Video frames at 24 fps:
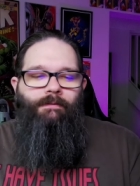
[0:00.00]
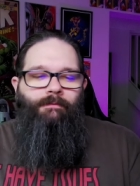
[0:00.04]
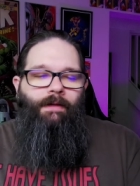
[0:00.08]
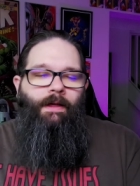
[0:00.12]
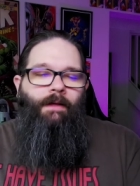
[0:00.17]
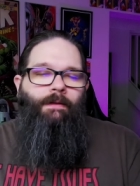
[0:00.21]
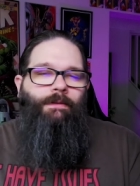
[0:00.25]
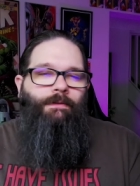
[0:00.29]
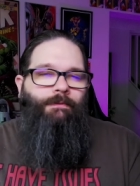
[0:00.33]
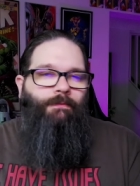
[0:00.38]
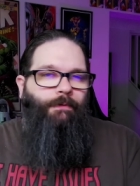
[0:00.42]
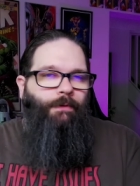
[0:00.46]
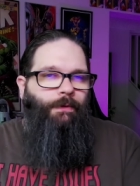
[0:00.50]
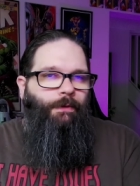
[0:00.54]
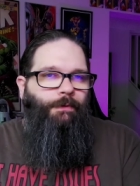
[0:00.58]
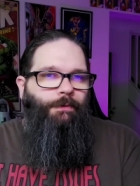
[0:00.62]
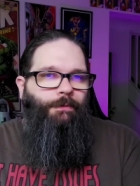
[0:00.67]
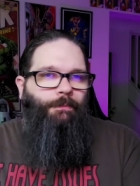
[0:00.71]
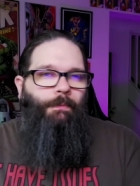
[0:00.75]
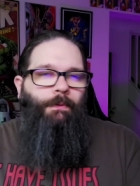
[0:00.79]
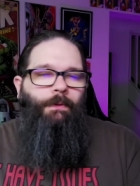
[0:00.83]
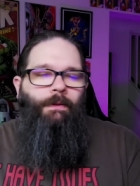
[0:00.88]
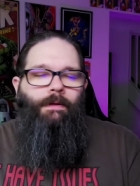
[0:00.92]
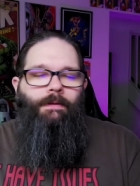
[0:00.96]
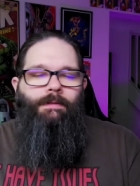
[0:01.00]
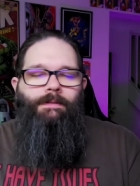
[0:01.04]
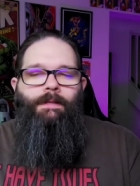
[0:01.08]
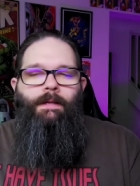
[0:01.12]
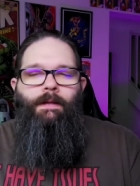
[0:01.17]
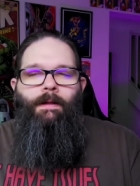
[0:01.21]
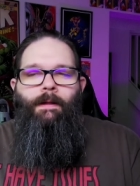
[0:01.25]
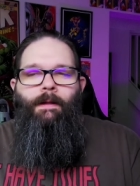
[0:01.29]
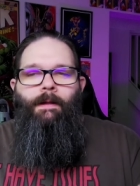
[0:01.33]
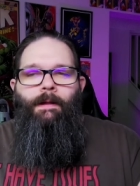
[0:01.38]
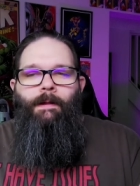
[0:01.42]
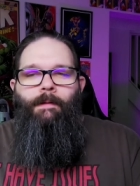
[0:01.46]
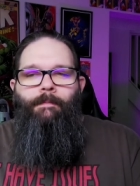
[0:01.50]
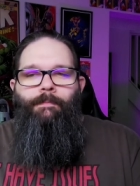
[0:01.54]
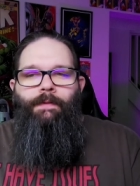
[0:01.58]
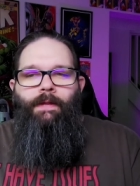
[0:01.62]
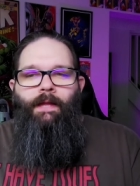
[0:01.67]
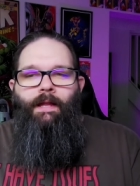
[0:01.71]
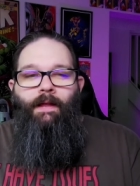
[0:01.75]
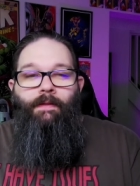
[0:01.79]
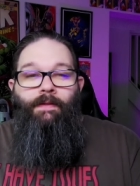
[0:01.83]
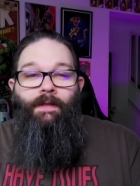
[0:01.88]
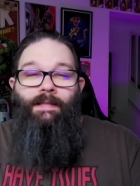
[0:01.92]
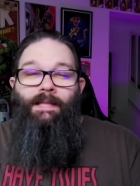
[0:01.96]
and values for those books,
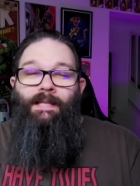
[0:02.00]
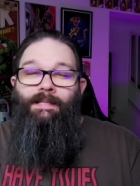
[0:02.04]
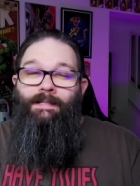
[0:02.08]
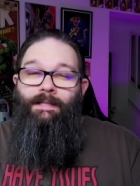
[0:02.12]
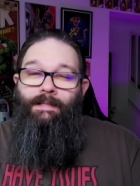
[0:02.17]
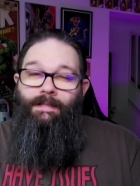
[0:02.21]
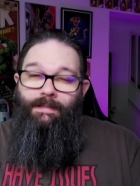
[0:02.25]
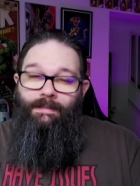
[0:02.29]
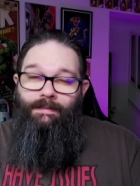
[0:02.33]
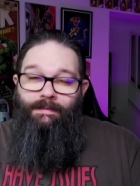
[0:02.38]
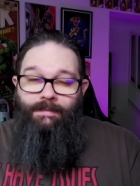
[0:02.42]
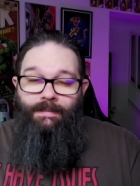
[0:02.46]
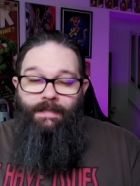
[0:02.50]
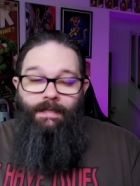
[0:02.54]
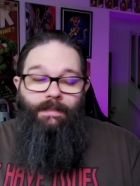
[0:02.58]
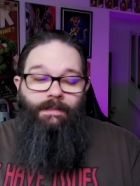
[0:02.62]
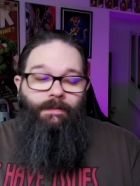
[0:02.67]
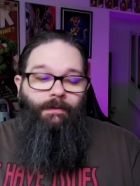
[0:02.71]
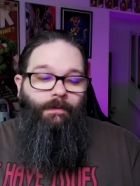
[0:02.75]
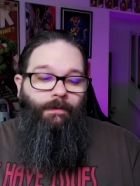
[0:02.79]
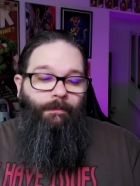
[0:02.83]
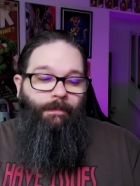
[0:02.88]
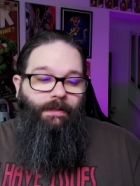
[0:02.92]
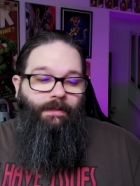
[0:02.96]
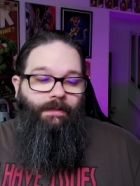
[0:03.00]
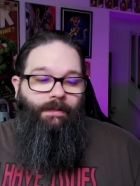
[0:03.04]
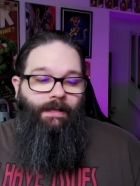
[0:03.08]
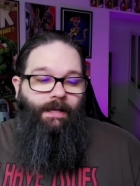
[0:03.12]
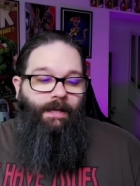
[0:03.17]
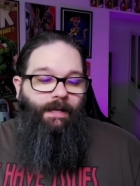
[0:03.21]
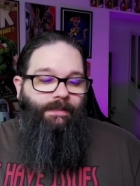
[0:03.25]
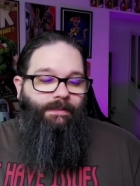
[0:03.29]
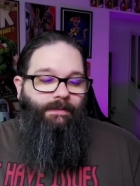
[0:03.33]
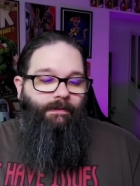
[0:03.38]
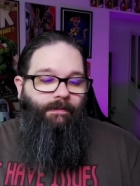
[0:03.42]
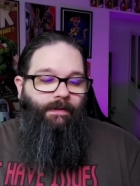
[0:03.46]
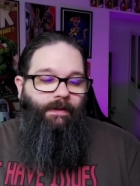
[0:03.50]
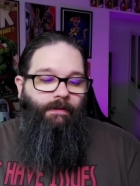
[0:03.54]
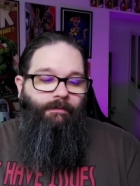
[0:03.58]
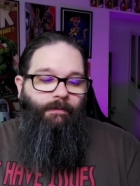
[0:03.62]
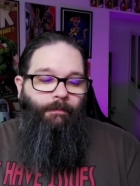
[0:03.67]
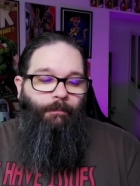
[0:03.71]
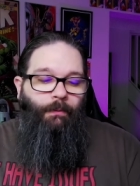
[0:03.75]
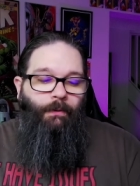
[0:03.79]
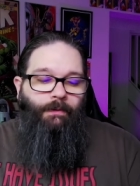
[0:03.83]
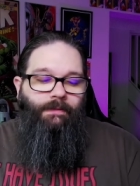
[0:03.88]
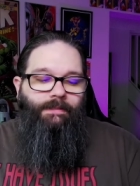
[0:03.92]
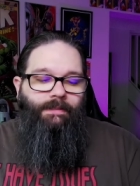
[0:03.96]
and I think that's going to continue to be the case. If if a
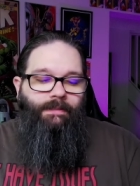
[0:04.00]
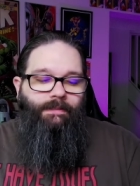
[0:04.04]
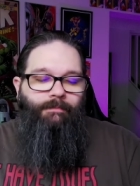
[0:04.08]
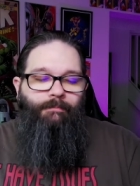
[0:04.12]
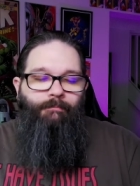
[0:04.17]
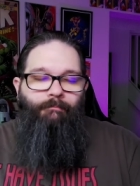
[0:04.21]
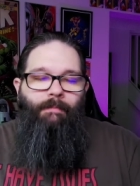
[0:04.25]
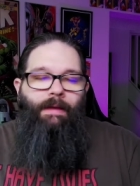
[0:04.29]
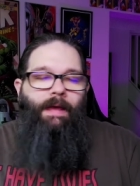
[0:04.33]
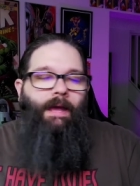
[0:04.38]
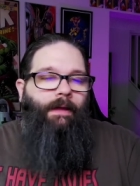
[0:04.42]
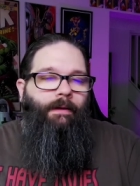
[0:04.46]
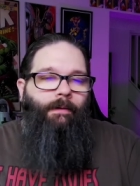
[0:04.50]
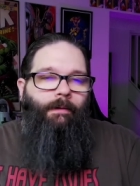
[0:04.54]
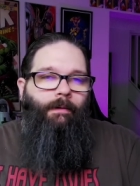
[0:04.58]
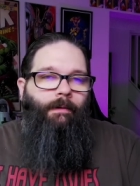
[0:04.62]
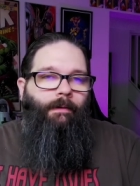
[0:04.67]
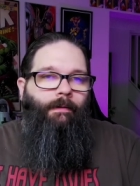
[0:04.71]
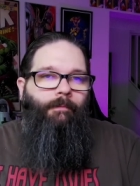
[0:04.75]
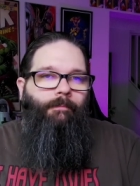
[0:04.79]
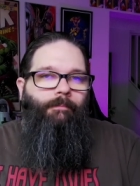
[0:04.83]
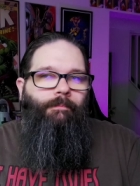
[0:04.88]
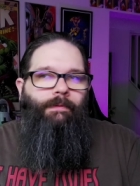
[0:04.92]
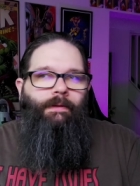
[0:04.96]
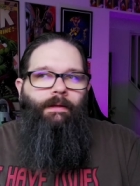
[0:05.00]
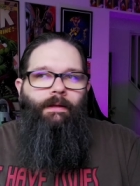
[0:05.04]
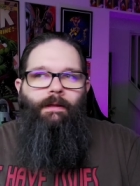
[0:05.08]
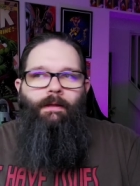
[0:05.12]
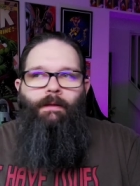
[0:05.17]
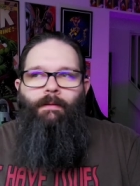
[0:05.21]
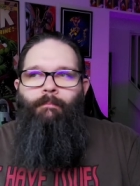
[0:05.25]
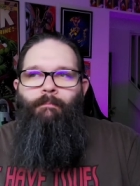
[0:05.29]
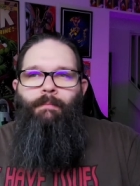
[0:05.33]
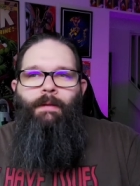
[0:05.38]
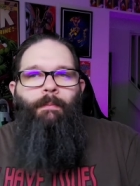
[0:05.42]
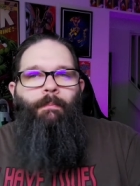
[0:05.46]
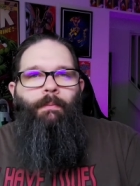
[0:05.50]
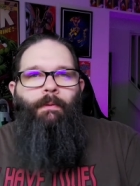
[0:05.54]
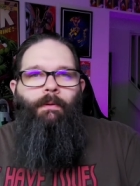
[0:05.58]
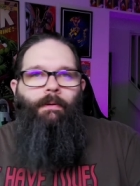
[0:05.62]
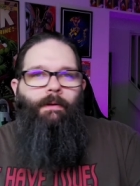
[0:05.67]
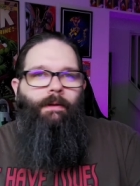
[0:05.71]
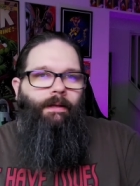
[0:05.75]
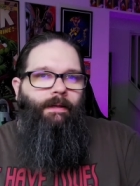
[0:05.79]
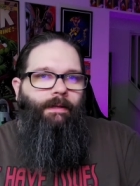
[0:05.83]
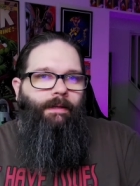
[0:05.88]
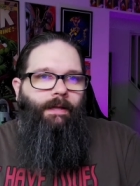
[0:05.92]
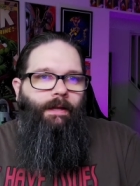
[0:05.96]
book didn't matter, people
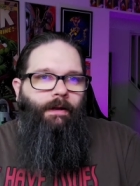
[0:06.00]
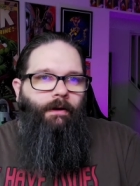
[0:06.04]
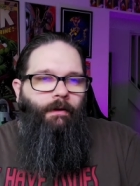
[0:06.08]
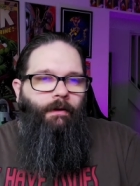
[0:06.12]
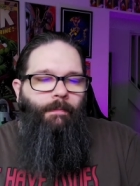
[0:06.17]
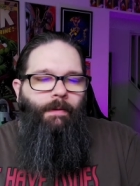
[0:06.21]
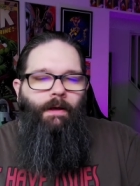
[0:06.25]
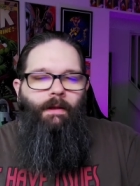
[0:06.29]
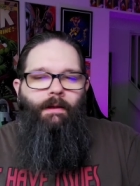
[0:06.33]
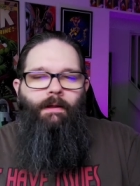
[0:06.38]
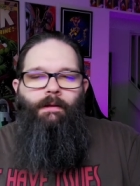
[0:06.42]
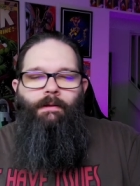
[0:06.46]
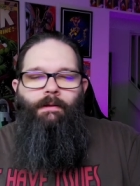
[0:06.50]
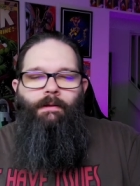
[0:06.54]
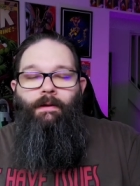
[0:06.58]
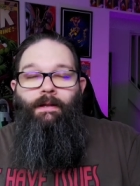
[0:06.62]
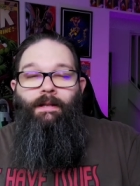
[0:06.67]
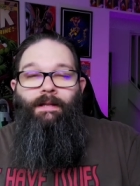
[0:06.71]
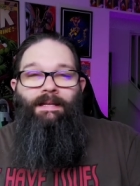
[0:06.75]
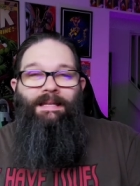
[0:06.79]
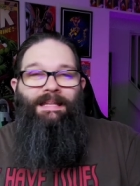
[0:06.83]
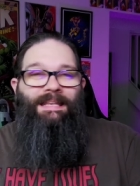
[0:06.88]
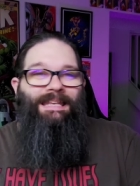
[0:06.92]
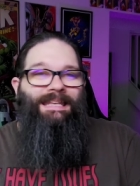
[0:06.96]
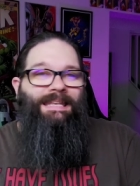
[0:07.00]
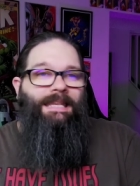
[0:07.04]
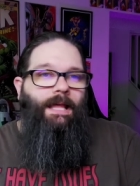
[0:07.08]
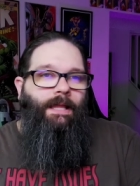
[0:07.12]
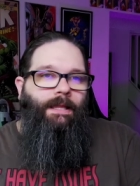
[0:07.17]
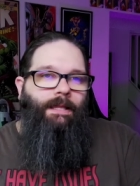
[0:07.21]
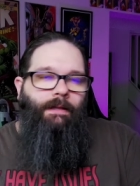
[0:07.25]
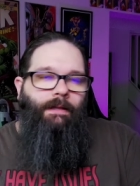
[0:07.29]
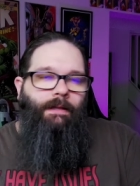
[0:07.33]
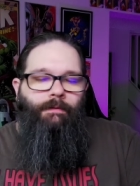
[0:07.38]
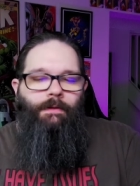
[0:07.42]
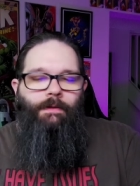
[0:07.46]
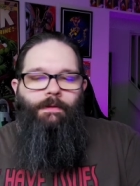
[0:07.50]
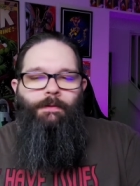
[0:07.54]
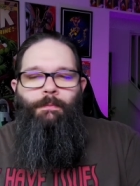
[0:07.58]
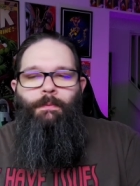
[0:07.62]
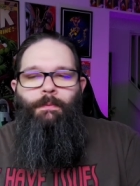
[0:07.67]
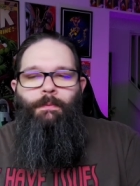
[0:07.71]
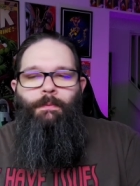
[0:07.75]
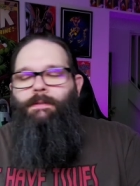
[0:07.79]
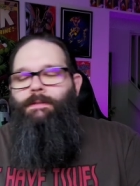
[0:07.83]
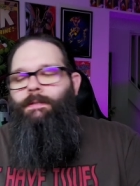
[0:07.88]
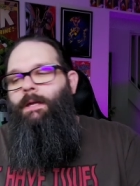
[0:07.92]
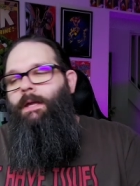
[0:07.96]
aren't going to care about it. You're going to get nothing for those
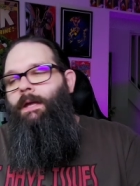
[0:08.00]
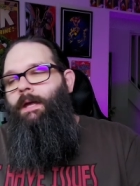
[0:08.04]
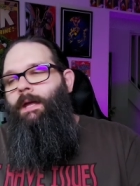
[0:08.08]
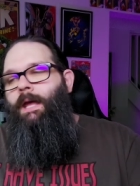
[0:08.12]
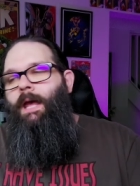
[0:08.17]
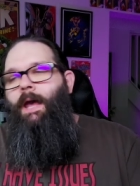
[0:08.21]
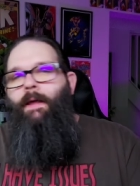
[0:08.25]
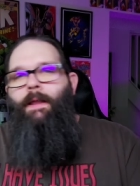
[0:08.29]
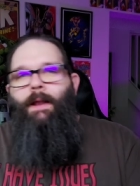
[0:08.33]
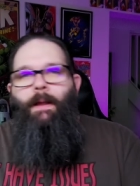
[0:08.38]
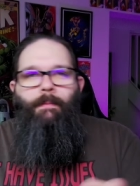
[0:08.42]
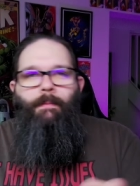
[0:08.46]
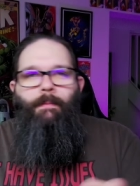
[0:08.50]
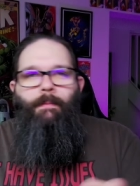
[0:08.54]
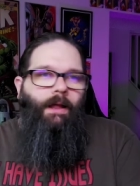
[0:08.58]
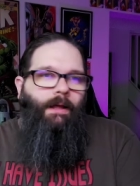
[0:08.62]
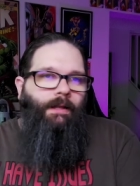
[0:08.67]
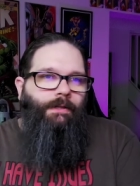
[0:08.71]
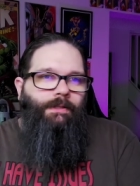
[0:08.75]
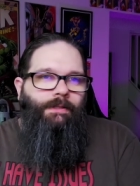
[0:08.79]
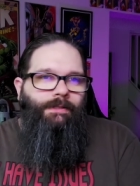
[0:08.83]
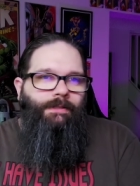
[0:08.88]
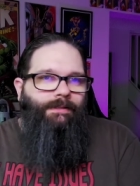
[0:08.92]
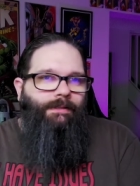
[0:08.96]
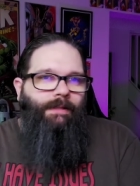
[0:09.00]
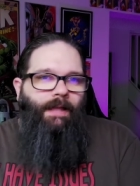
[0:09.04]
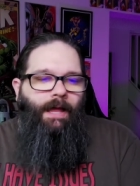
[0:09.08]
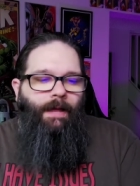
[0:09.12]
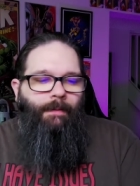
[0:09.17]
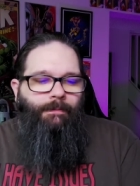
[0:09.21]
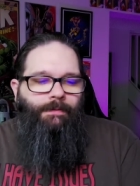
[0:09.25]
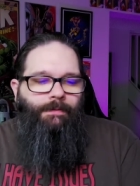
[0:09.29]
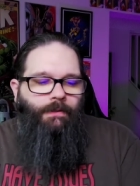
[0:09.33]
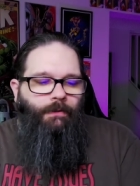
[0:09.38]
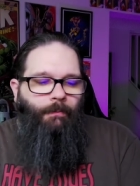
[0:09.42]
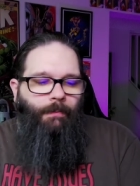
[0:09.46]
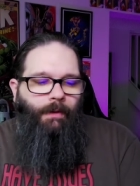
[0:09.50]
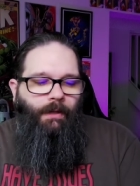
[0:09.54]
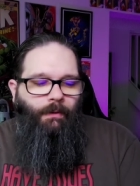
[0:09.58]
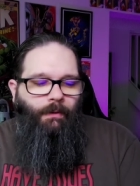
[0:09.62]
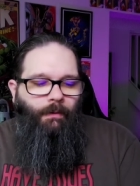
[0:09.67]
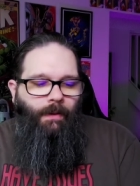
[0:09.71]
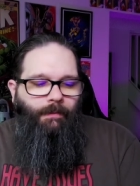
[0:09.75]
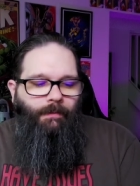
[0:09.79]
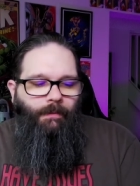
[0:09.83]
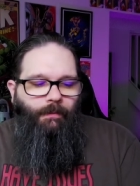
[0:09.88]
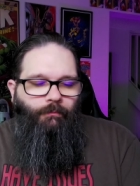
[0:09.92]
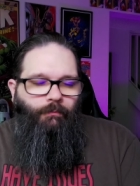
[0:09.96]
books, and I'm not just slabs too. By the
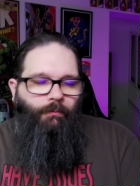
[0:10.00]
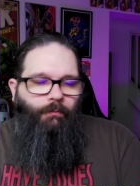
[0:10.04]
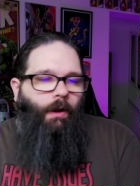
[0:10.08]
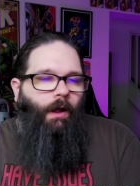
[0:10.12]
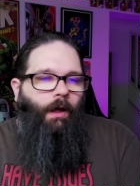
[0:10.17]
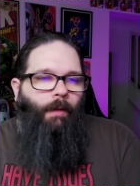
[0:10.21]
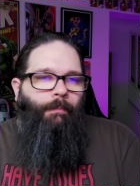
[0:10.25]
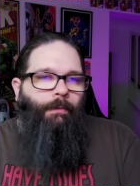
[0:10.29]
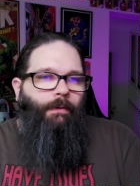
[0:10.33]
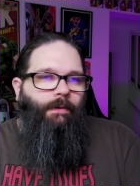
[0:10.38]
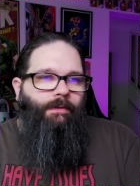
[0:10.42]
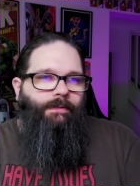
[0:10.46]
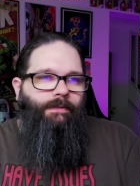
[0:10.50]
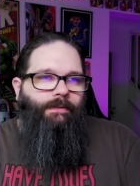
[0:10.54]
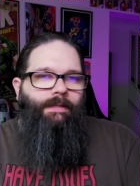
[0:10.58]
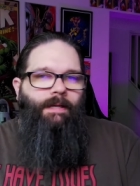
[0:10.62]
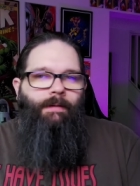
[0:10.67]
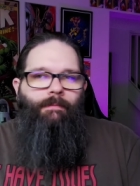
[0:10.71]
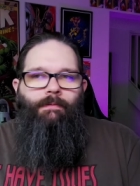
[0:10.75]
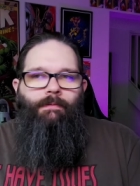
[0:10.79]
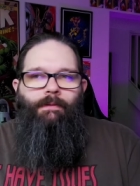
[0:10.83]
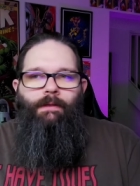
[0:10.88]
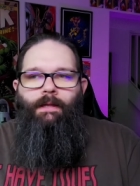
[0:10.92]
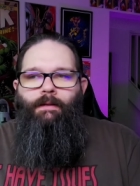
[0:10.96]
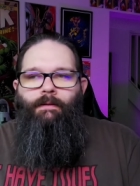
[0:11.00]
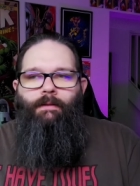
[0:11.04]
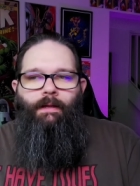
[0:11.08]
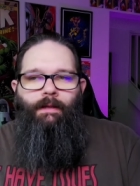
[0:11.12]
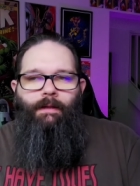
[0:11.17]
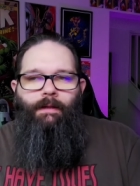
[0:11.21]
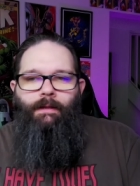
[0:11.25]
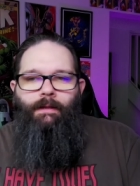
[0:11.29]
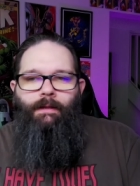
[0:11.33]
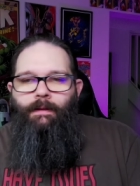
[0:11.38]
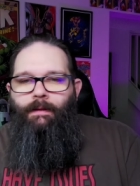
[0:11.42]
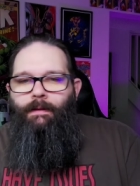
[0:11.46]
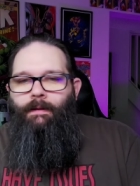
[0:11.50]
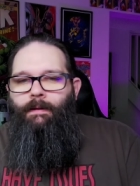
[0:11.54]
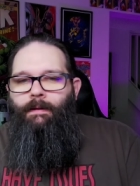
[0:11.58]
way, raw books, the same thing. Like